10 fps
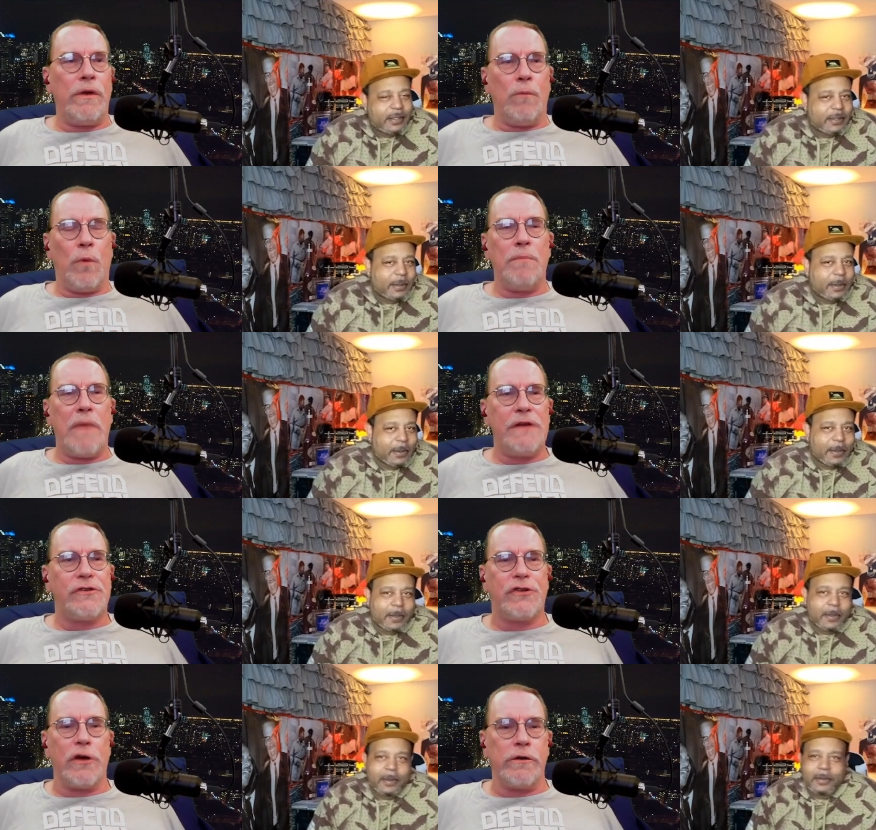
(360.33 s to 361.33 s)
Speaker 1: we we
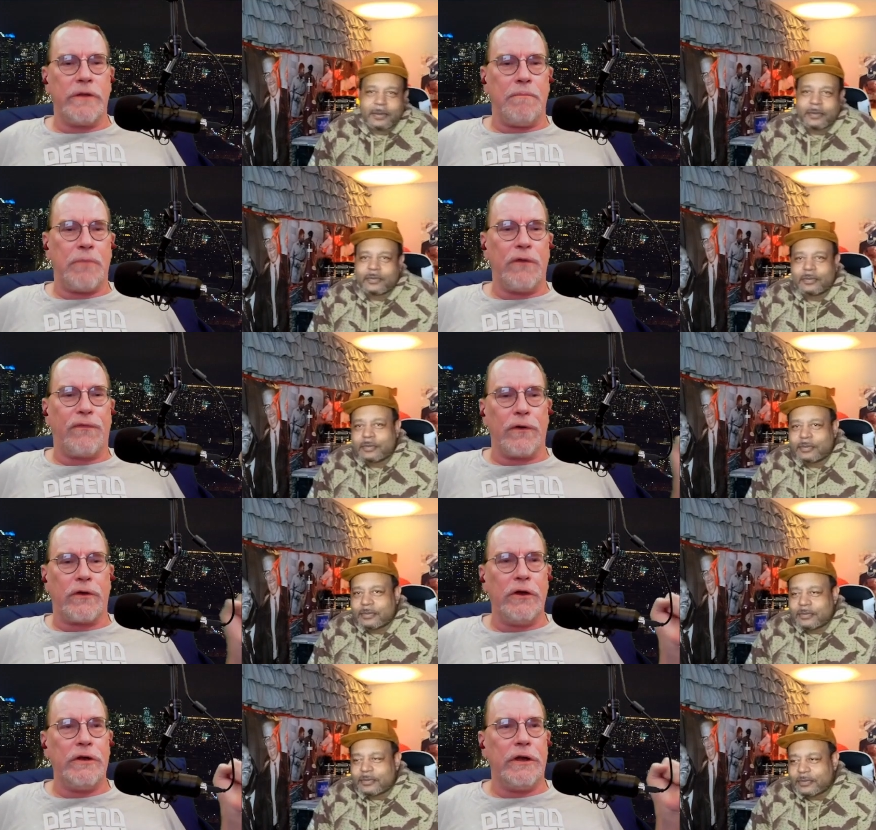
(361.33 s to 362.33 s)
made sure that
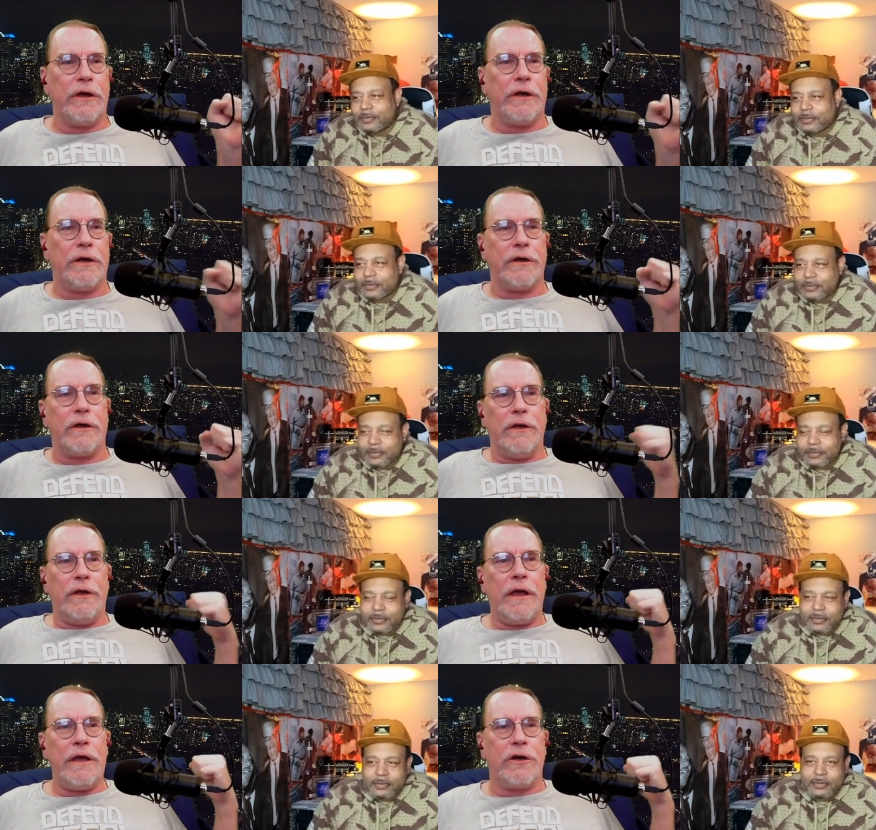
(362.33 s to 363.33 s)
Buford couldn't uh,
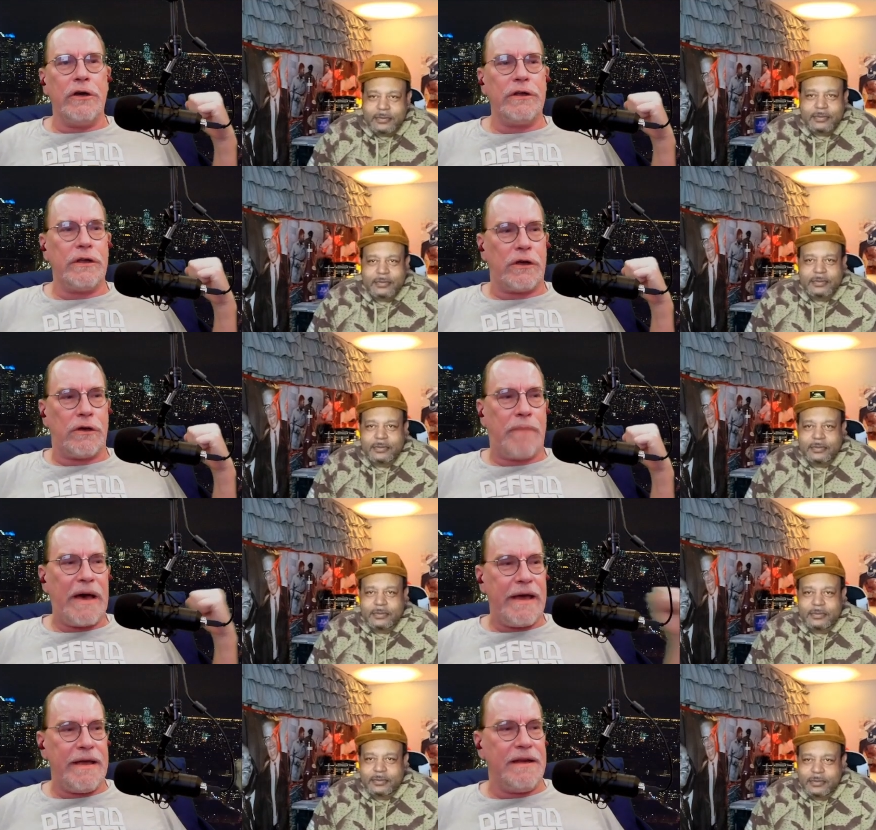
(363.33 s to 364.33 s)
he couldn't
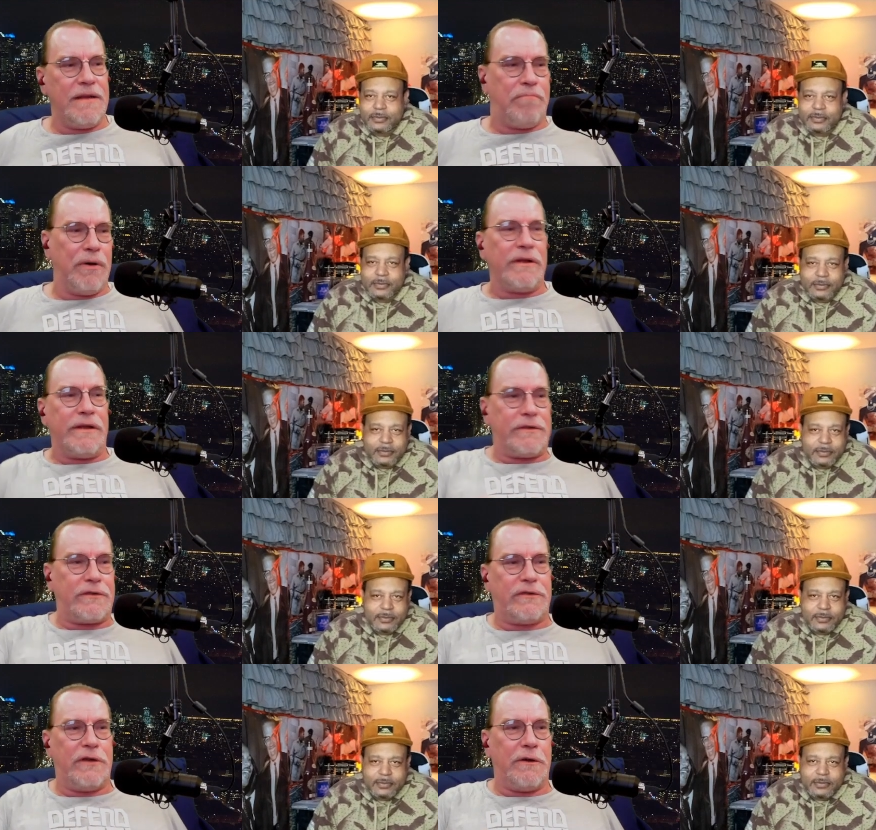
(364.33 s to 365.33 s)
buy any
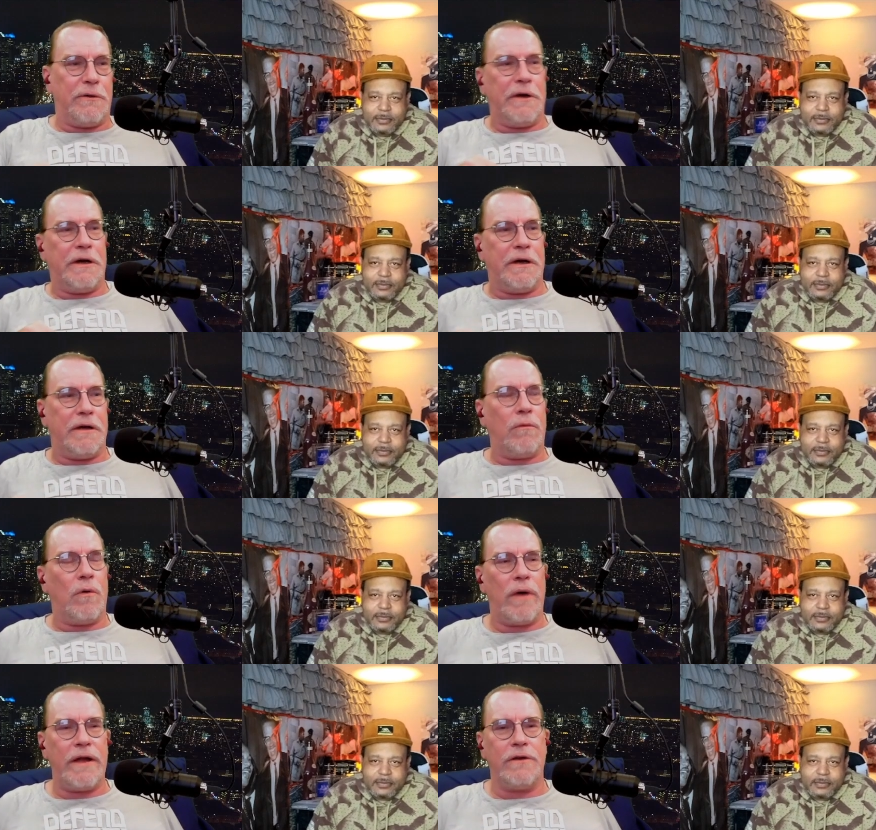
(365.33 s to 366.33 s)
bullets. So uh,
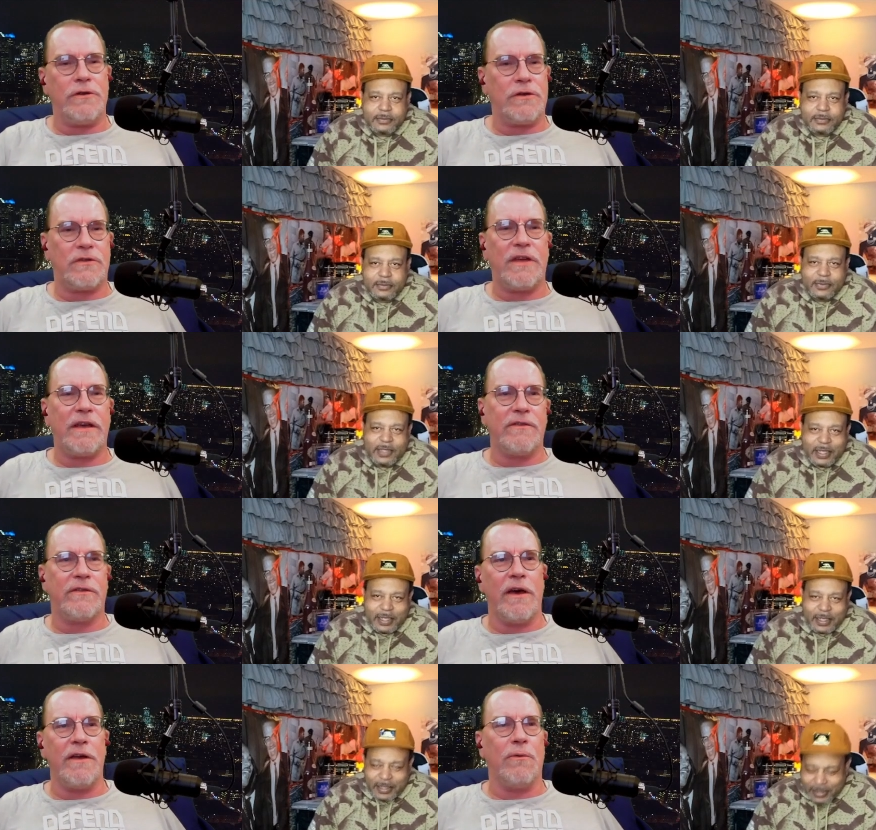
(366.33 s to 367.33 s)
well, why didn't you just take
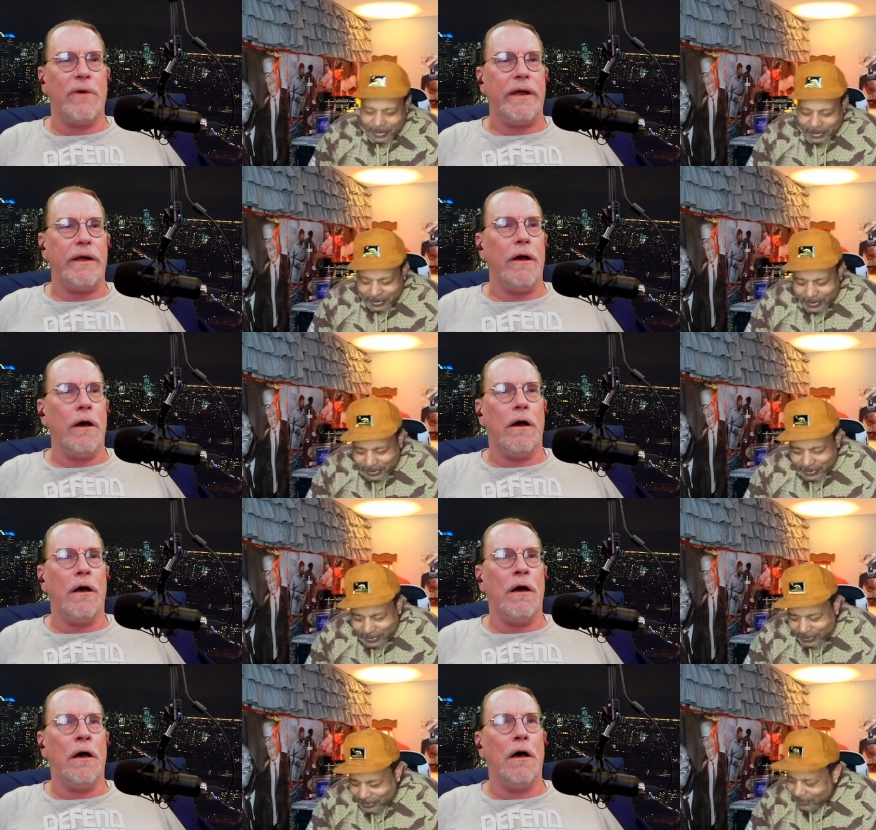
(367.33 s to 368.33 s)
his gun away?
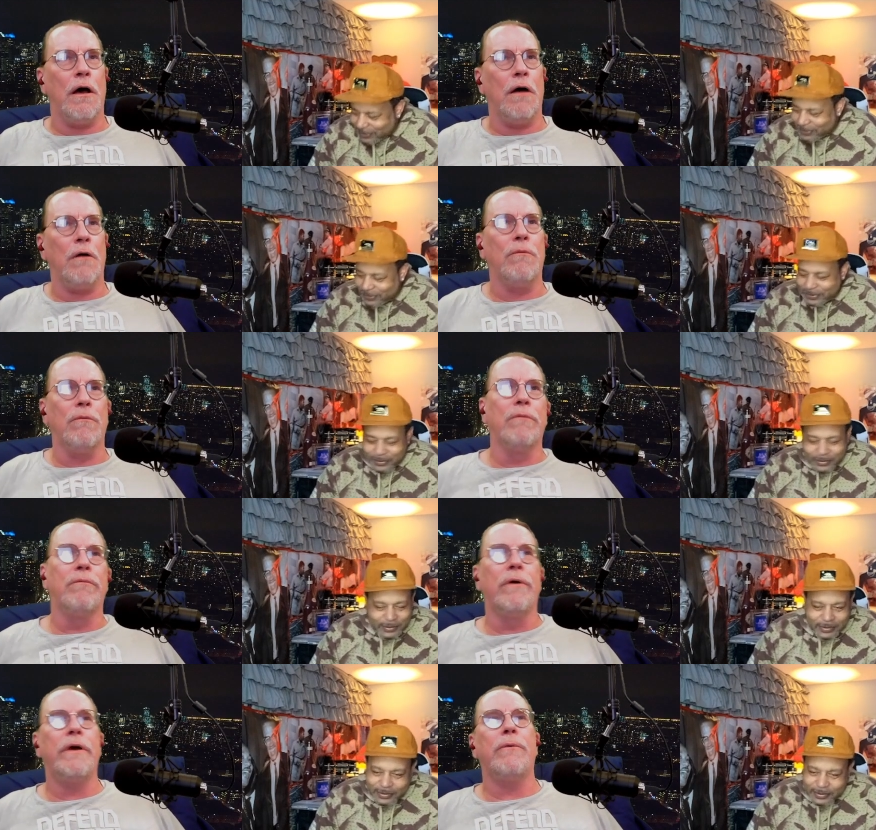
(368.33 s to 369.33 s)
Uh,
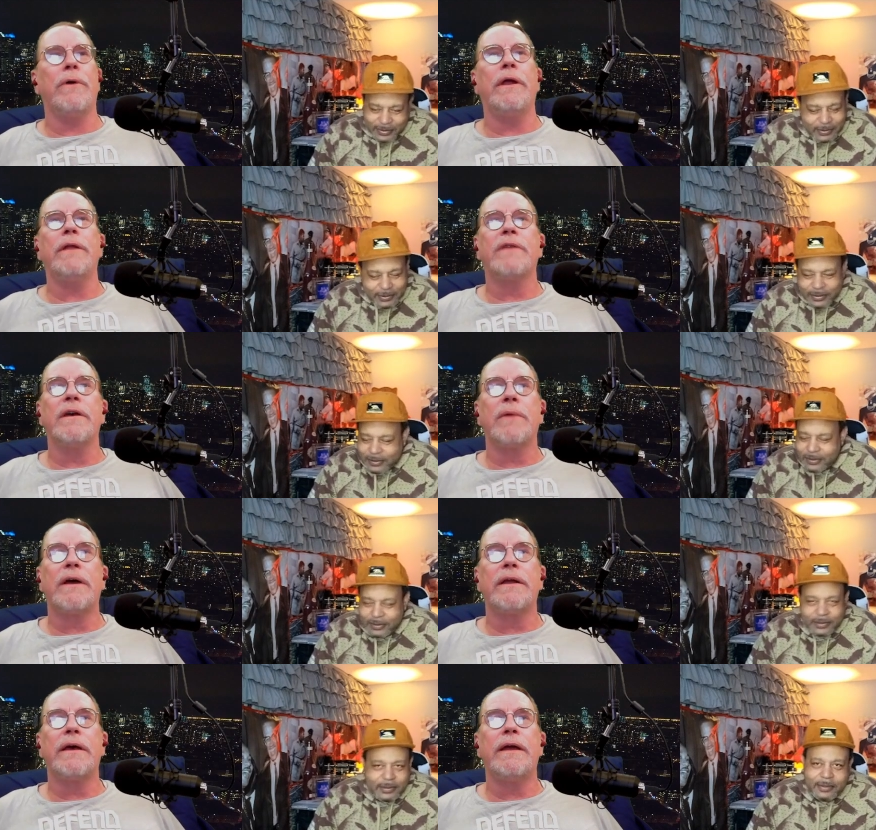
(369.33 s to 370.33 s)
we, we didn't think
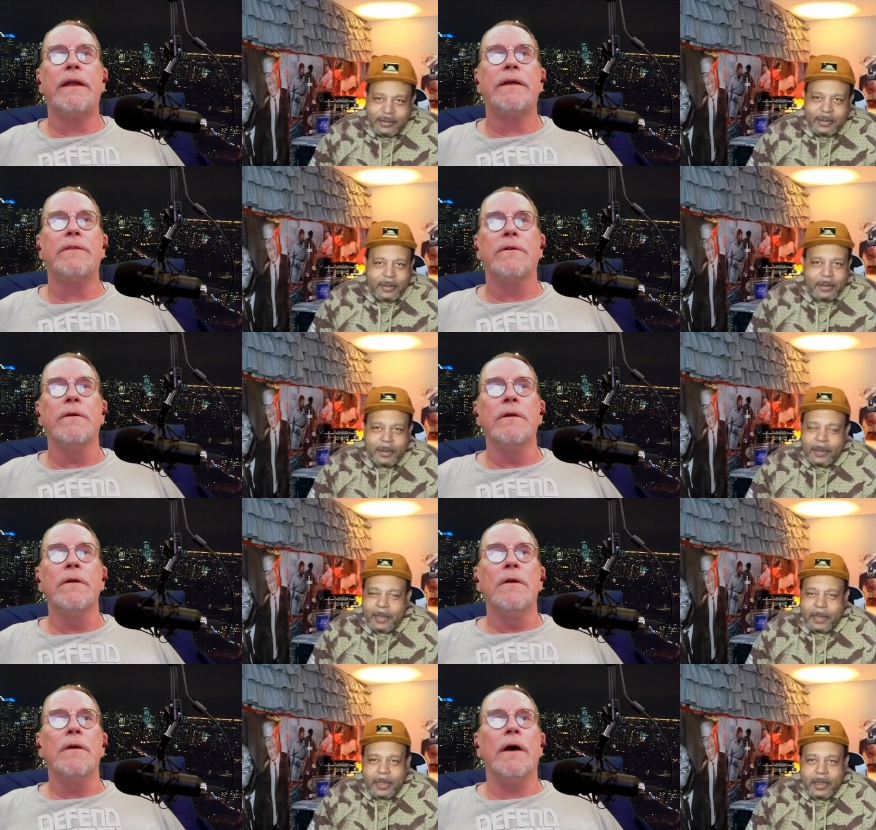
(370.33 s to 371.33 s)
about that either.
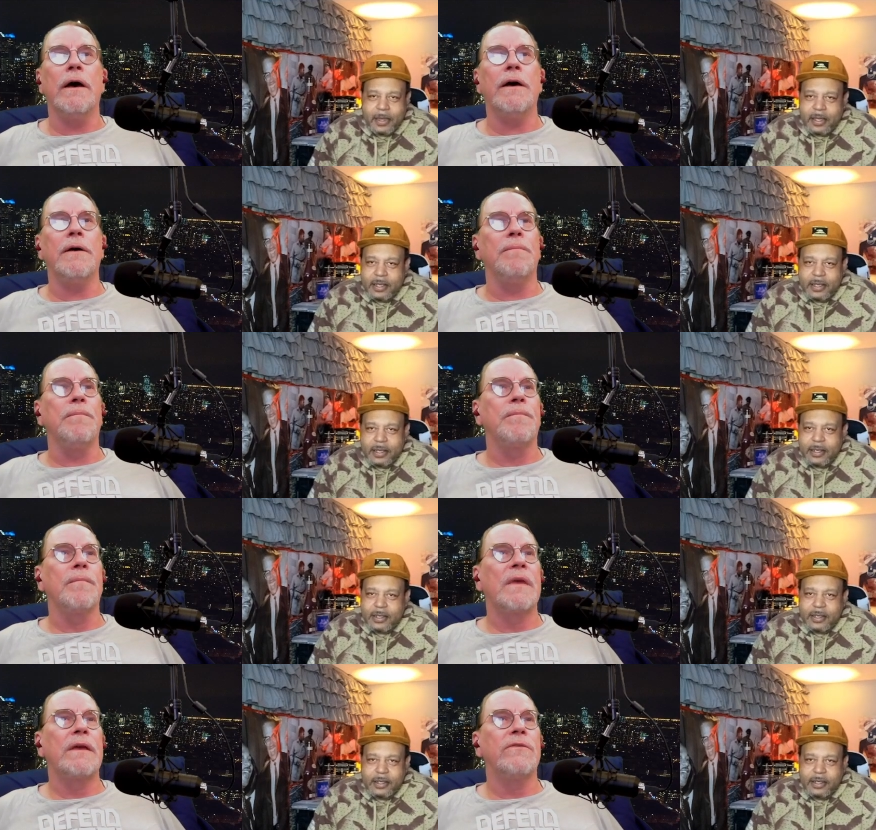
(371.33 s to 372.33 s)
Uh,
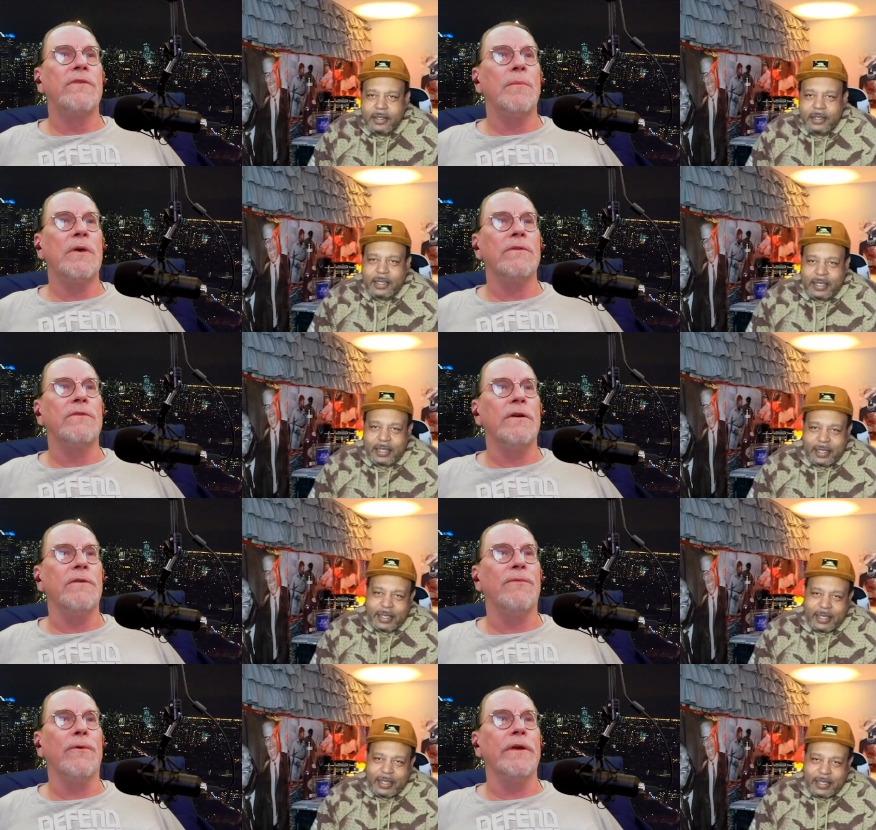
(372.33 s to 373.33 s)
I got something else
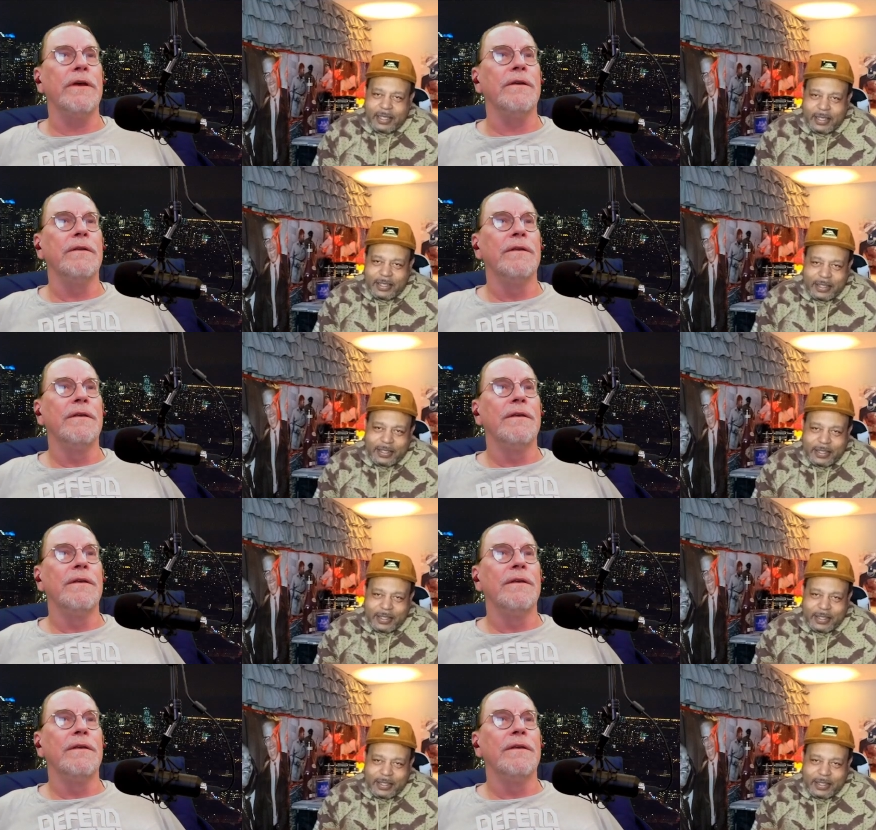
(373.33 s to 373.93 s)
here for you.